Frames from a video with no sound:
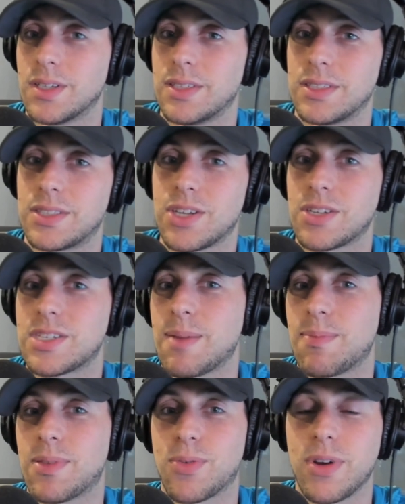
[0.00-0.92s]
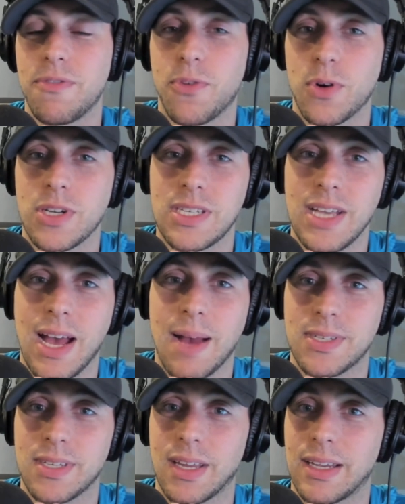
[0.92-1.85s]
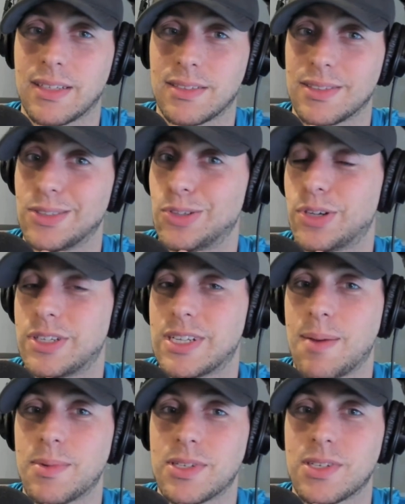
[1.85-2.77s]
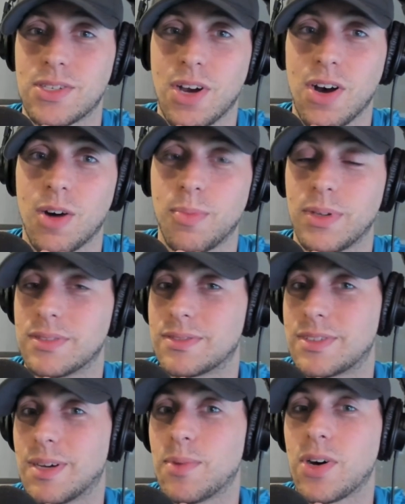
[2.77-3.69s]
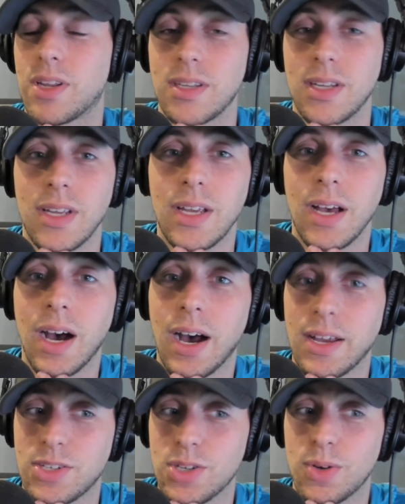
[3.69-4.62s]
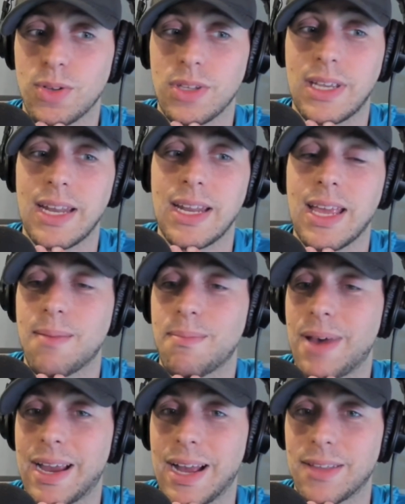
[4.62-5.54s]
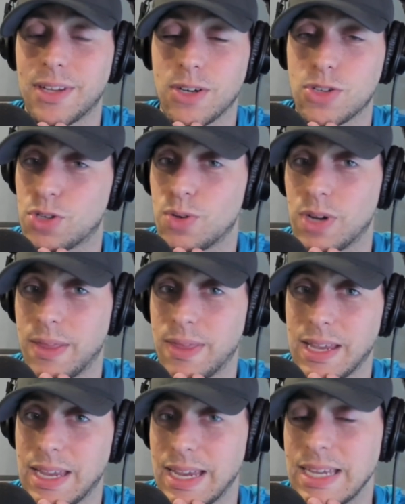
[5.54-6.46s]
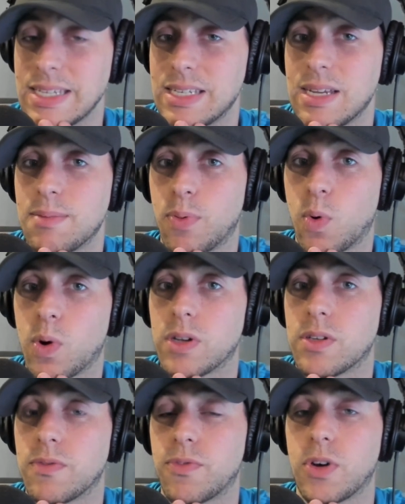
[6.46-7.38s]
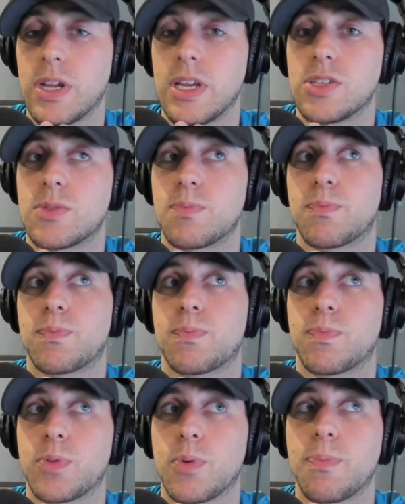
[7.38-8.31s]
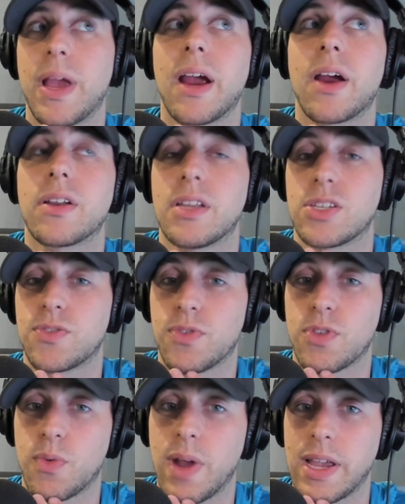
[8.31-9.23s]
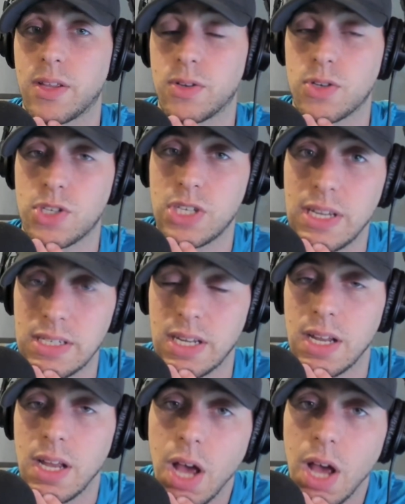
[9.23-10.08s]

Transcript: You start skipping three, four steps. Like I know Logan Thomas is tall, but come on. Uh, so getting him back out there soon, I think, is important for his preparedness for the regular season.